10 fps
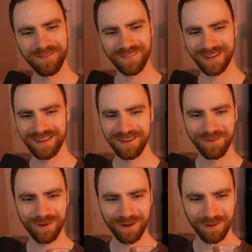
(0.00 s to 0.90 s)
but
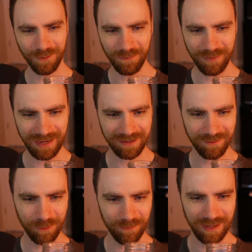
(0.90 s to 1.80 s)
we're
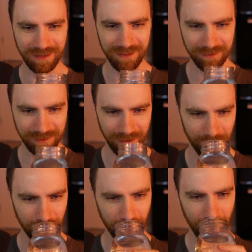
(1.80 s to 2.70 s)
back here now.